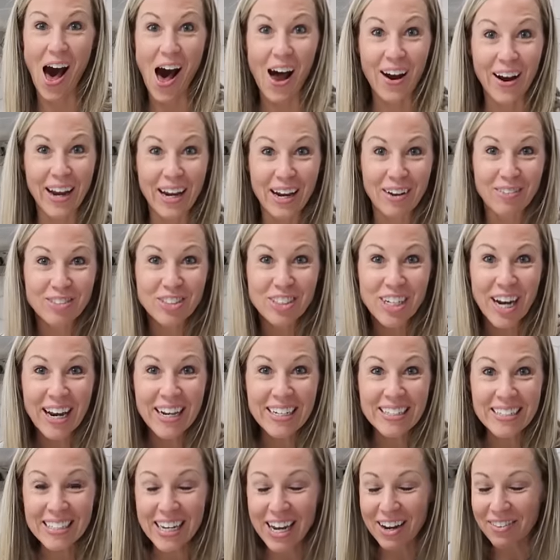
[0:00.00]
All right, I'm
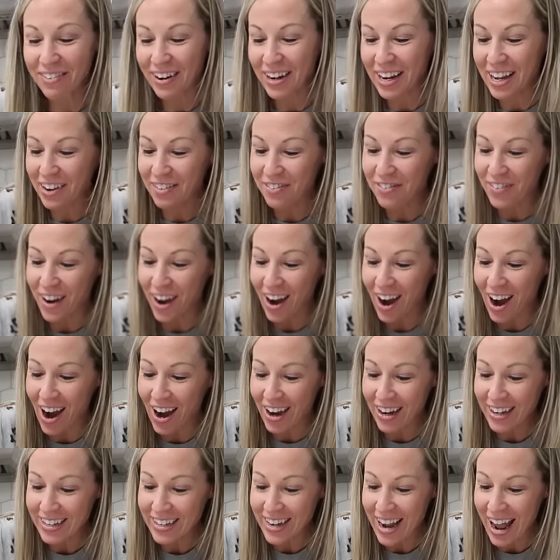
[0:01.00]
trying to get ready
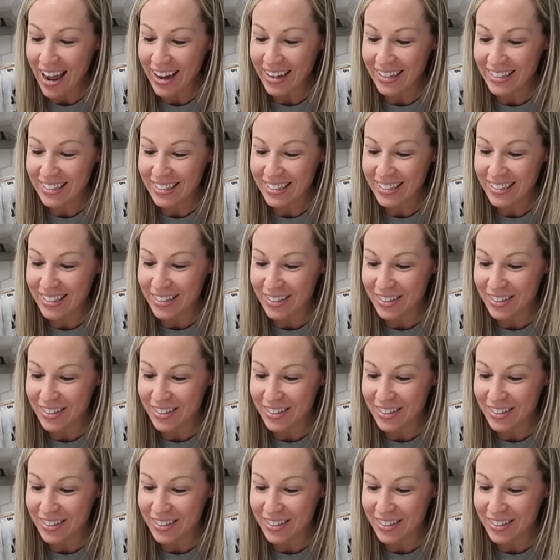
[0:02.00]
for our next